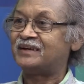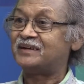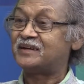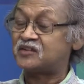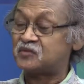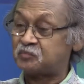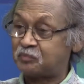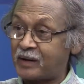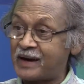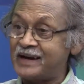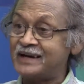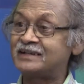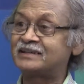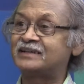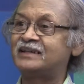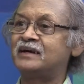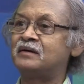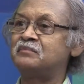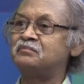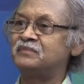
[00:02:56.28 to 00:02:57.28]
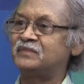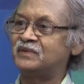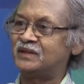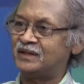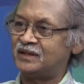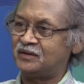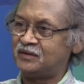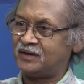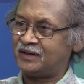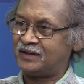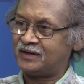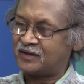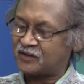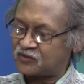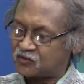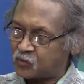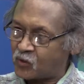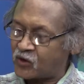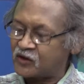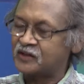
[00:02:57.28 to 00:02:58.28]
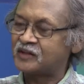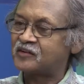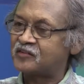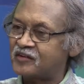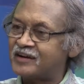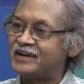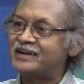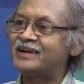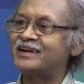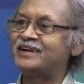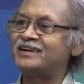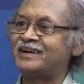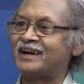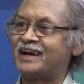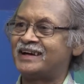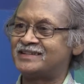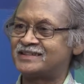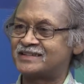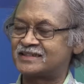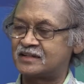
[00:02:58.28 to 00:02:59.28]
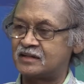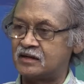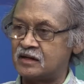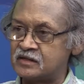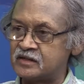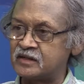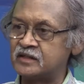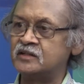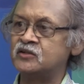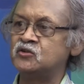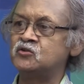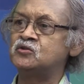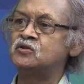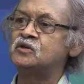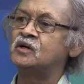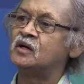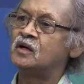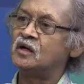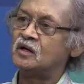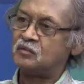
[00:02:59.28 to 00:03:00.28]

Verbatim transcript: Despite them, the Indus Water Treaty has continued.